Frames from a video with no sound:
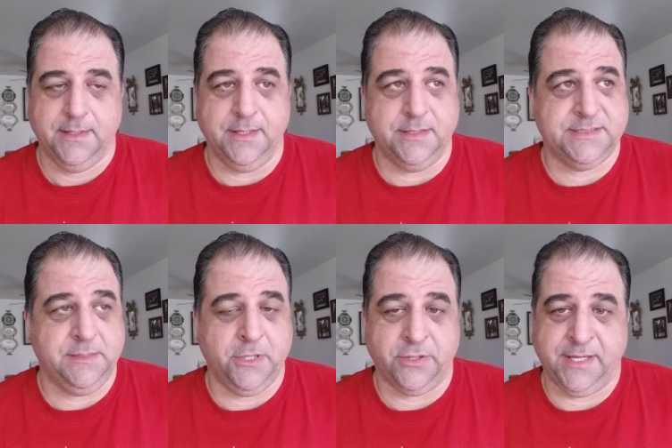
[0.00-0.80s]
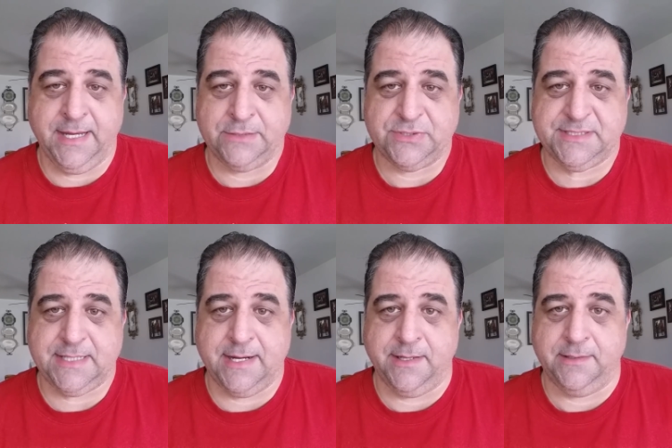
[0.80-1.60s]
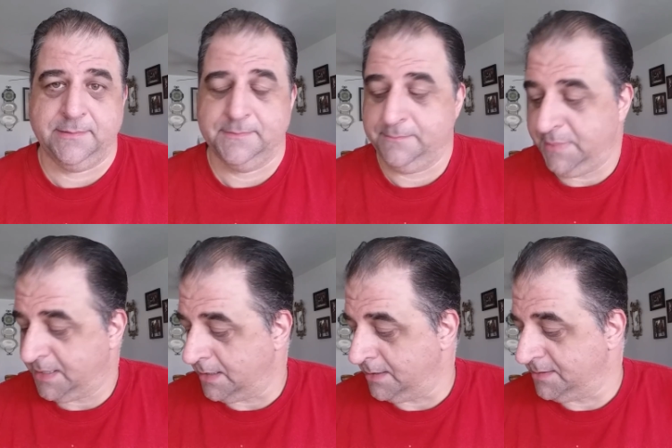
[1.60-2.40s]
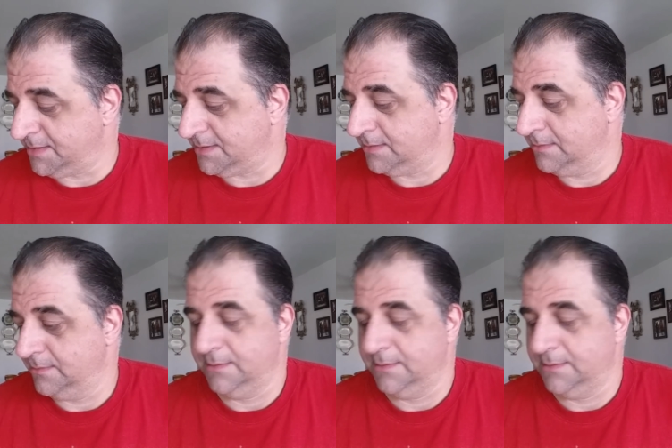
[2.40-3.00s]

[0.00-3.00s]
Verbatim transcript: is the American Cancer Society because